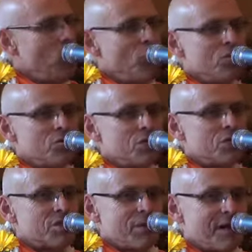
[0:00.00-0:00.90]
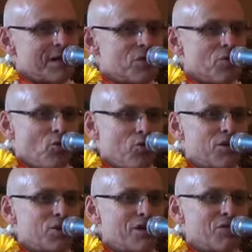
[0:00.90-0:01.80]
all due respect to all
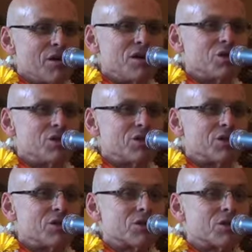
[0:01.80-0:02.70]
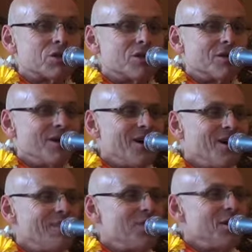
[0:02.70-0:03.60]
the generations,
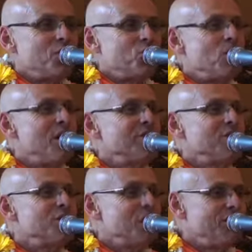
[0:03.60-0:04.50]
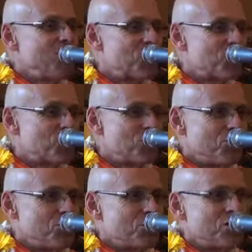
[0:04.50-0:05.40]
uh, you have not
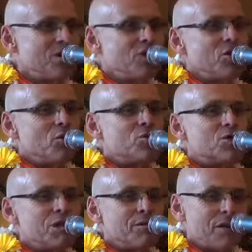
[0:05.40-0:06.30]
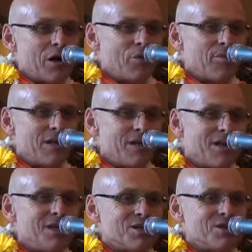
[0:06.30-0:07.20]
understood who Srila Prabhupada
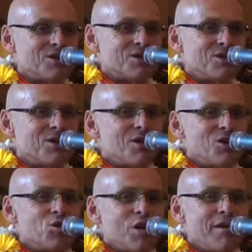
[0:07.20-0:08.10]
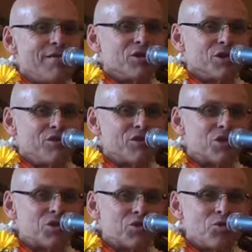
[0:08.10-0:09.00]
is. You have not
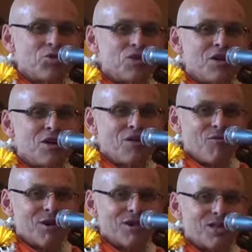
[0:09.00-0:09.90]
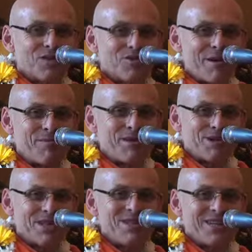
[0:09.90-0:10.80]
understood what he is
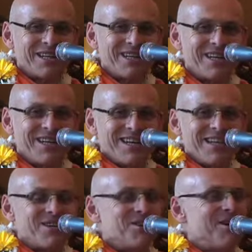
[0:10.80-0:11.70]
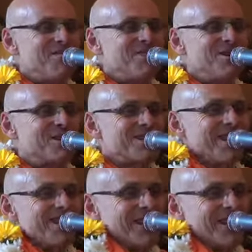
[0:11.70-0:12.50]
representing. You have not